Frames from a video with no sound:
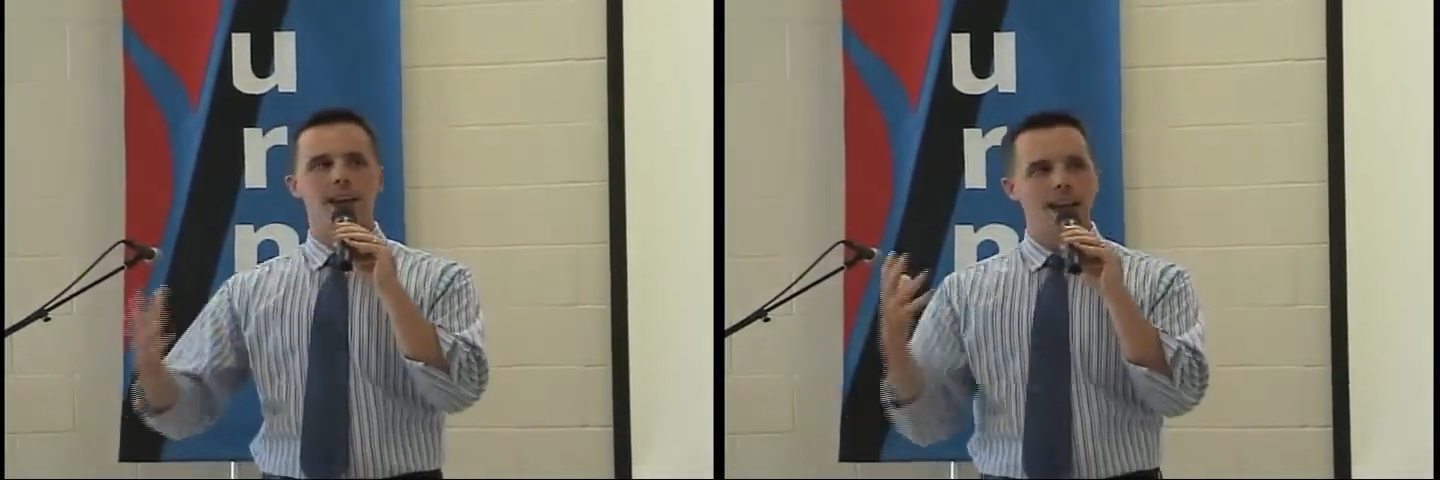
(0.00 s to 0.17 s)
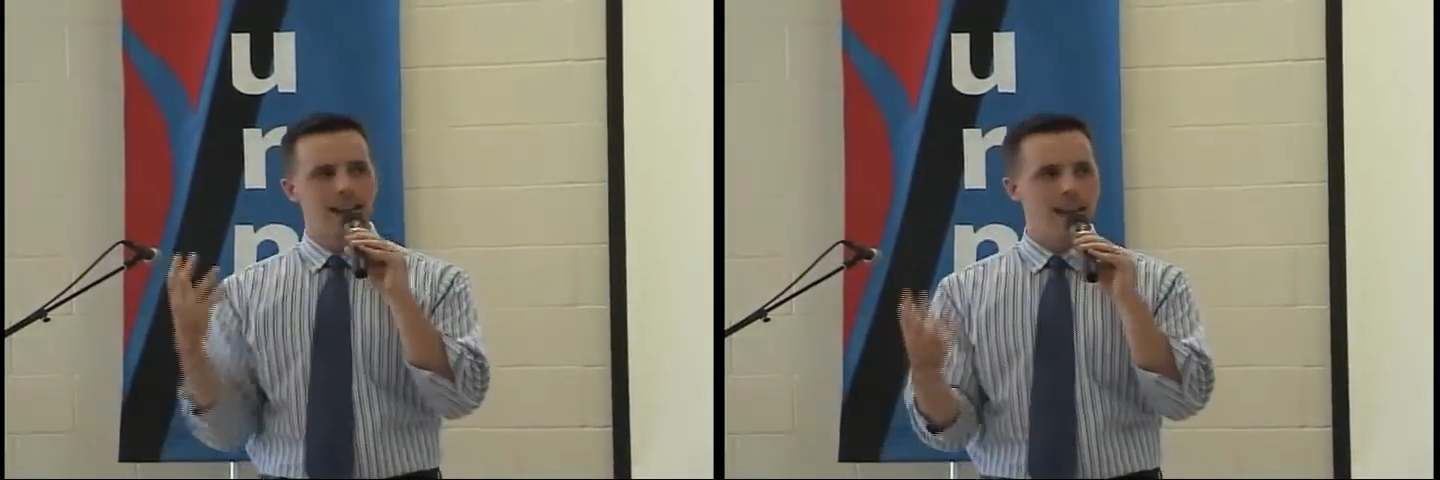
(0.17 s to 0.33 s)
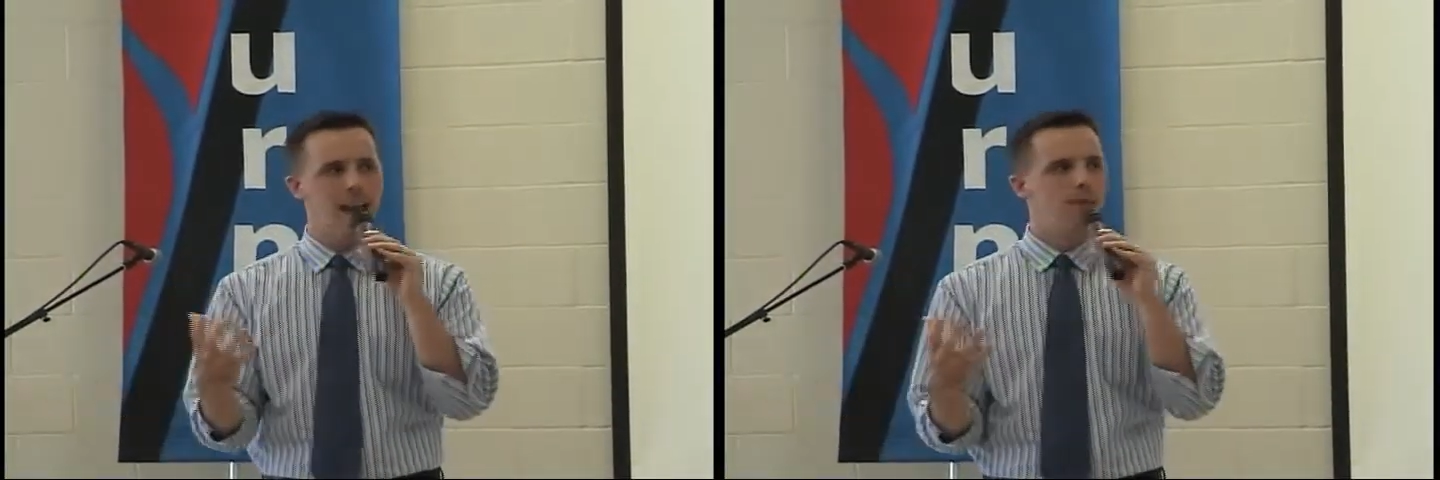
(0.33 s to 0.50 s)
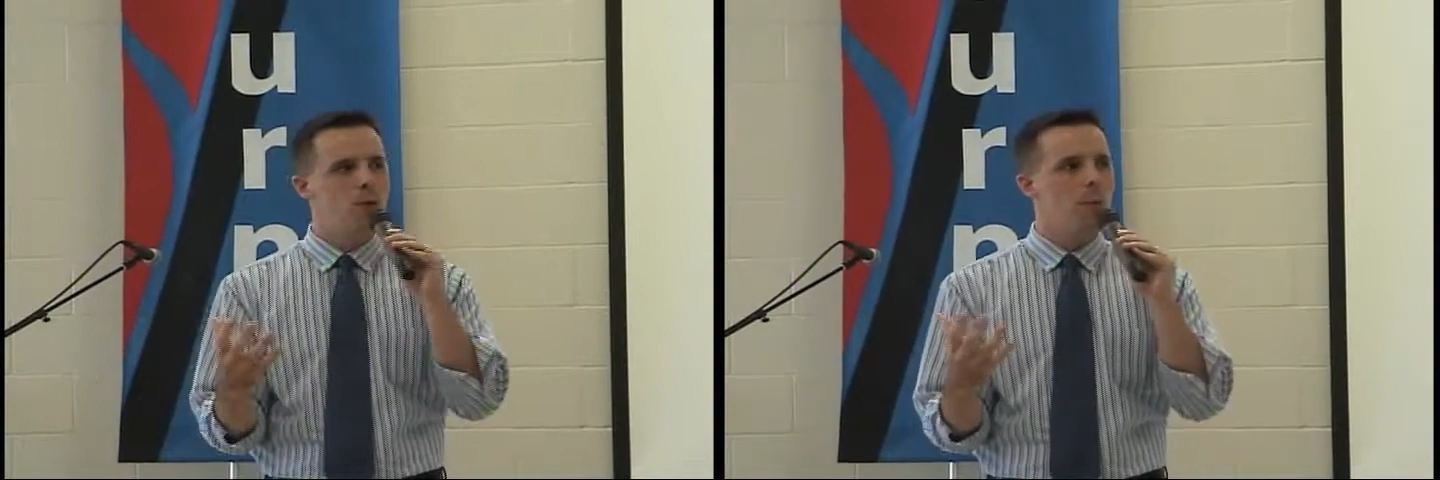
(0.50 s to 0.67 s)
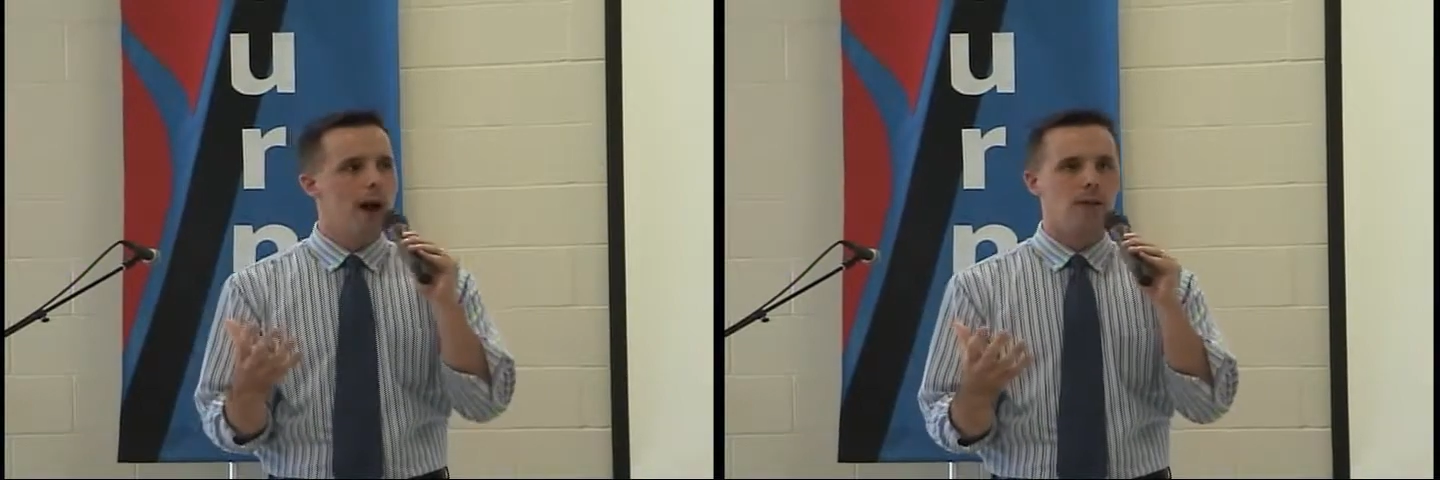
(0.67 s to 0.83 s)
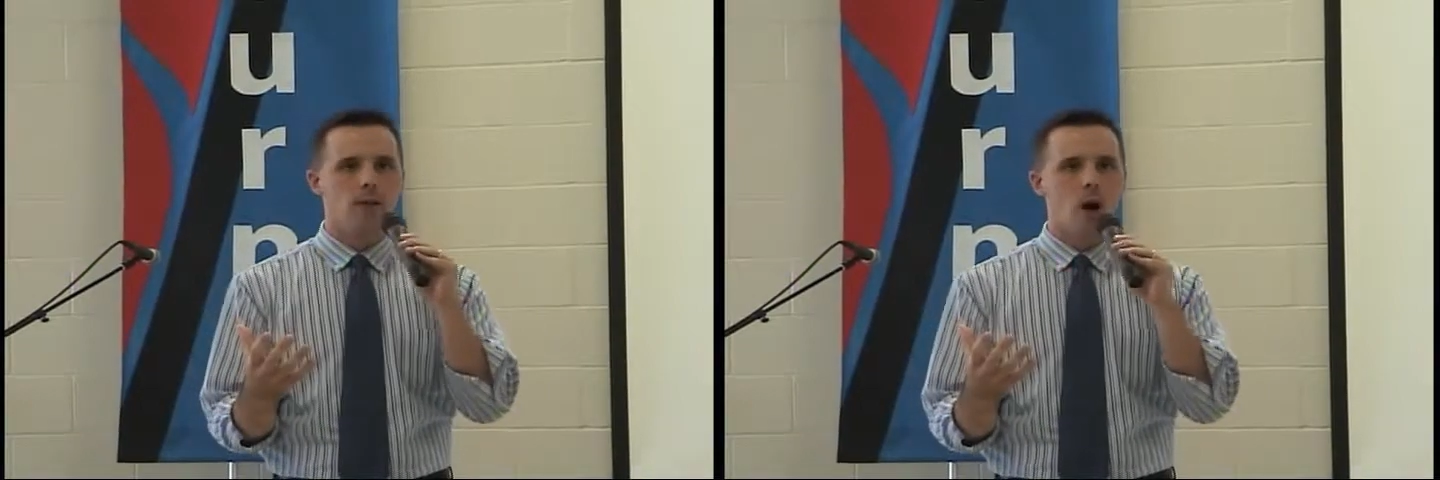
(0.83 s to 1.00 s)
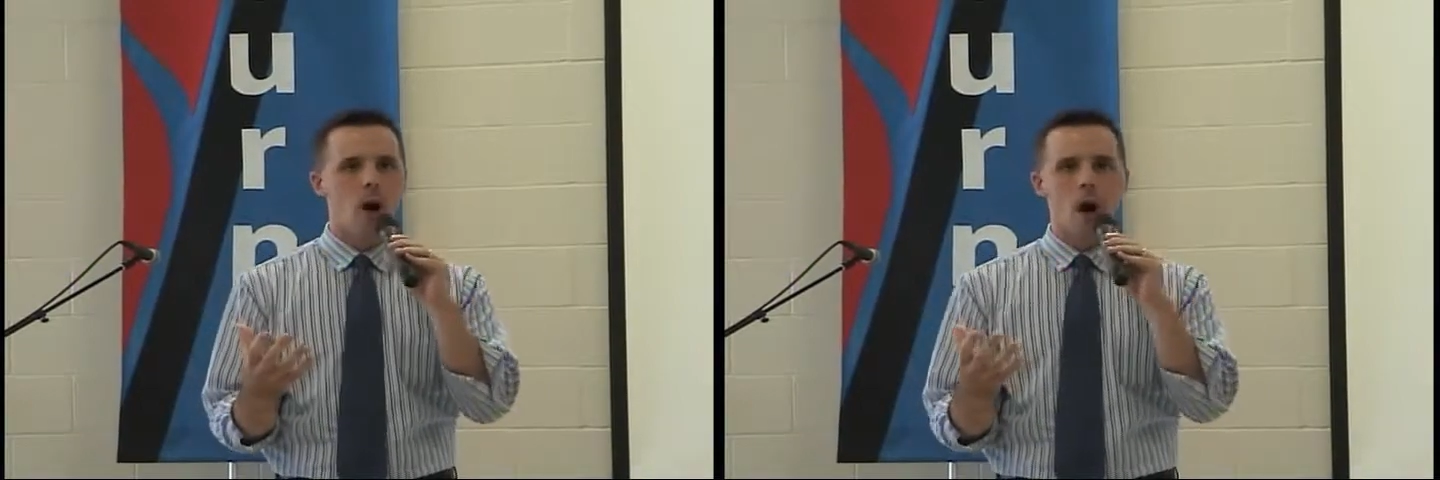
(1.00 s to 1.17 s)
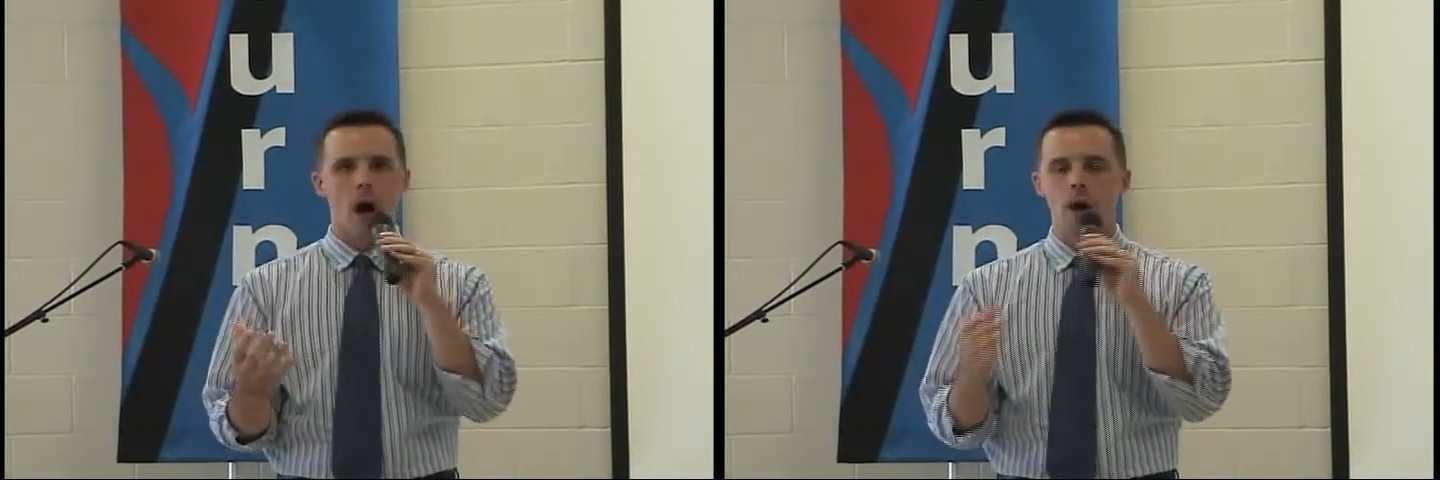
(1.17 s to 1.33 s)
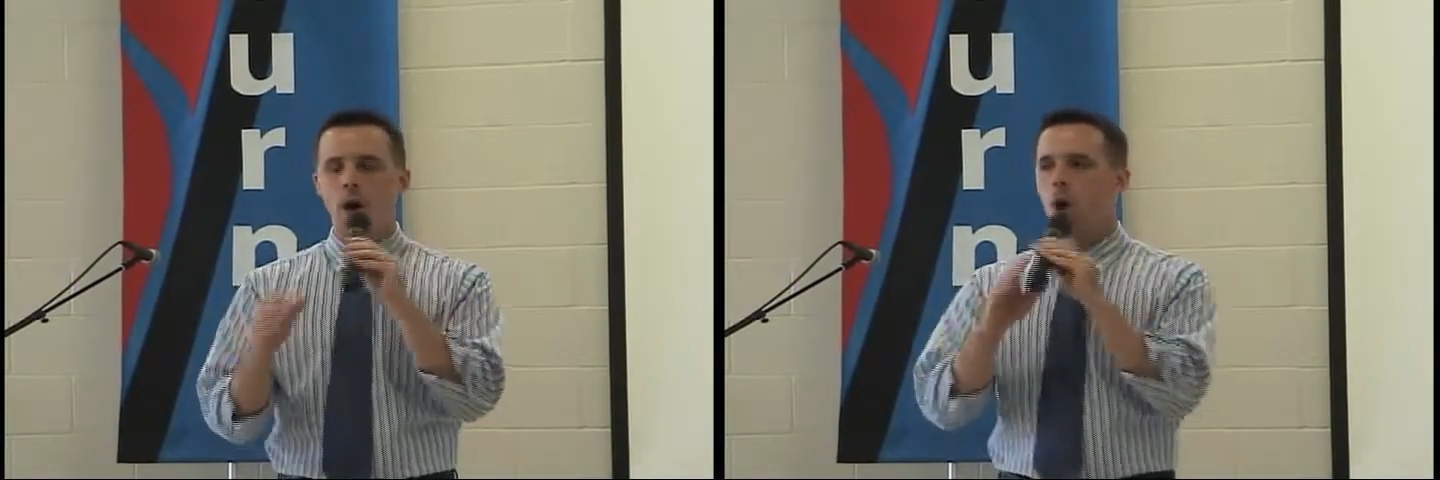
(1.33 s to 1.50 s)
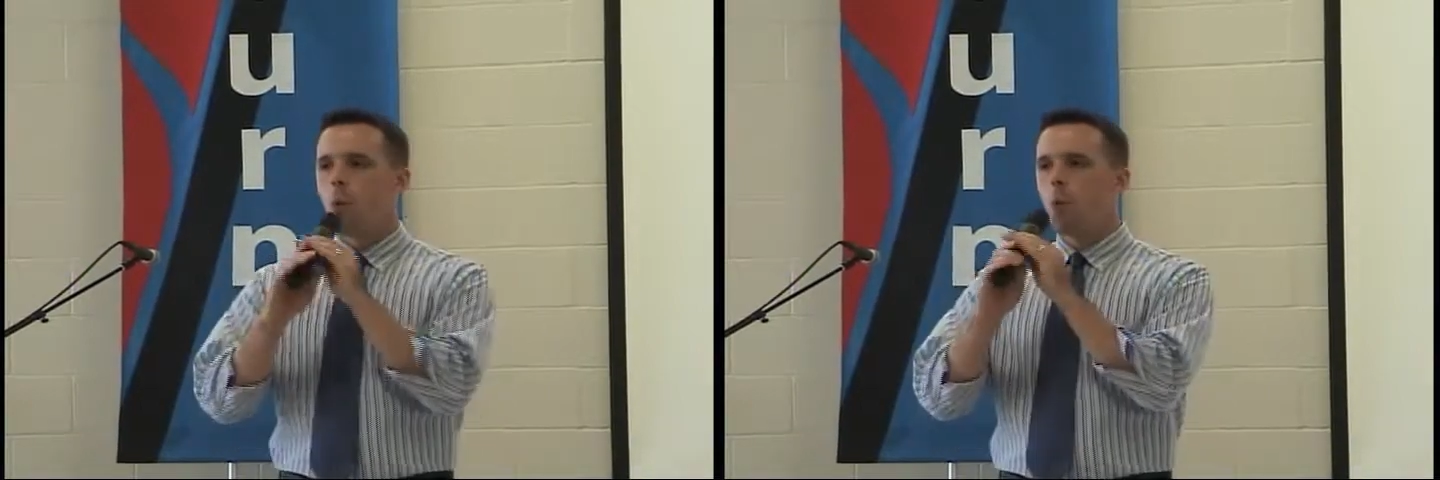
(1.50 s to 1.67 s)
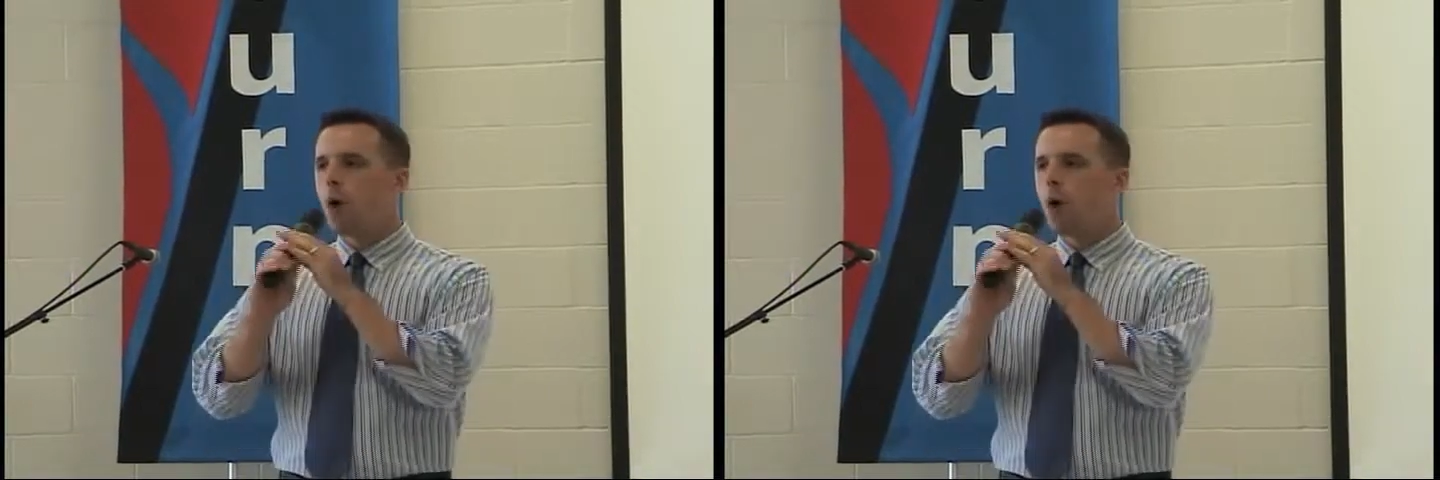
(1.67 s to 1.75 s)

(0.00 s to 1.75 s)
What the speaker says: I gave you my law.